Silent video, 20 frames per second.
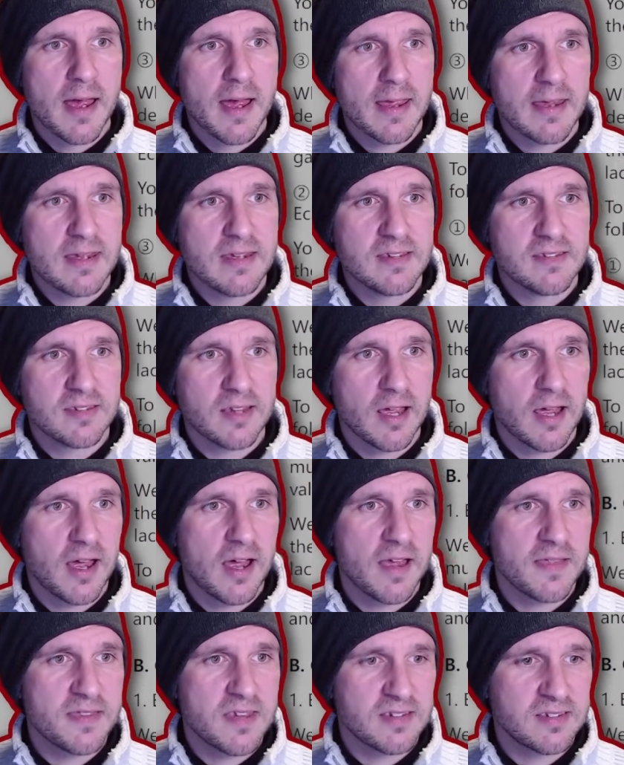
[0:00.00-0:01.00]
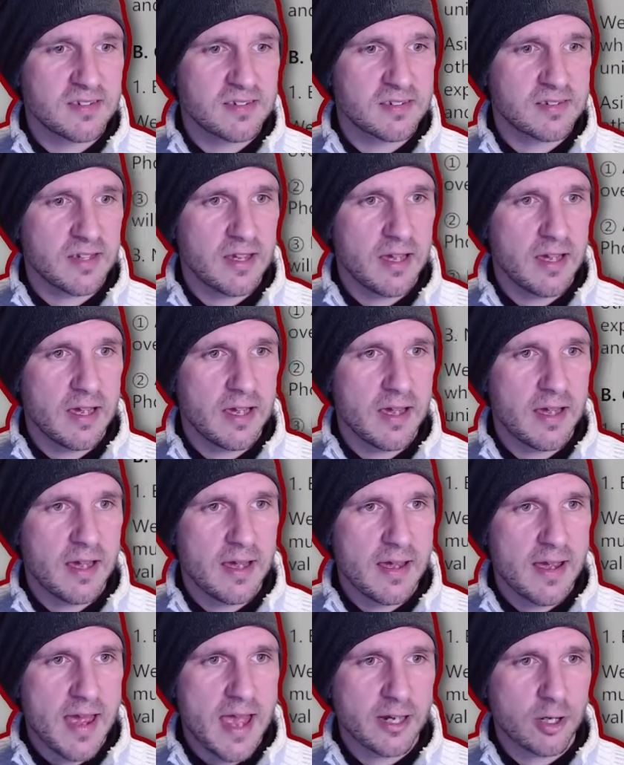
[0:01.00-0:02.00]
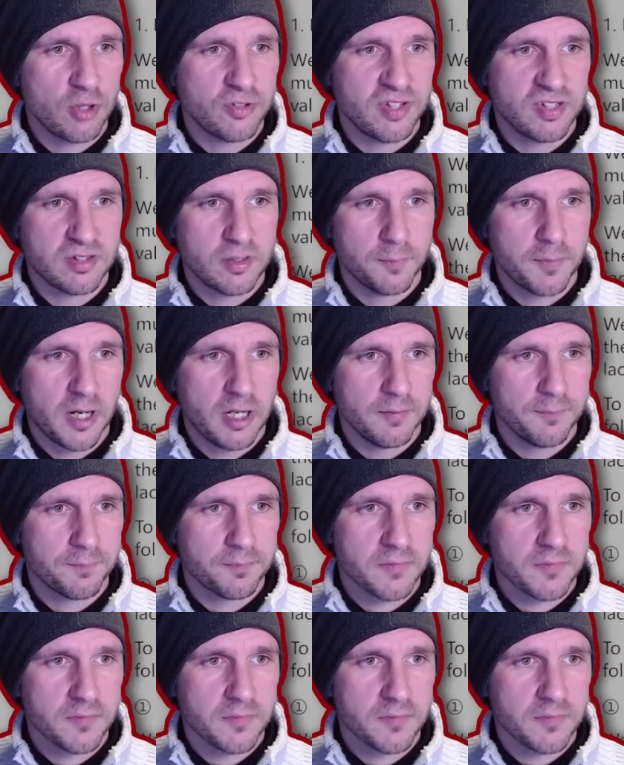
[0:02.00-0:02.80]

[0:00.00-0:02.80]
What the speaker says: is this ecosystem part.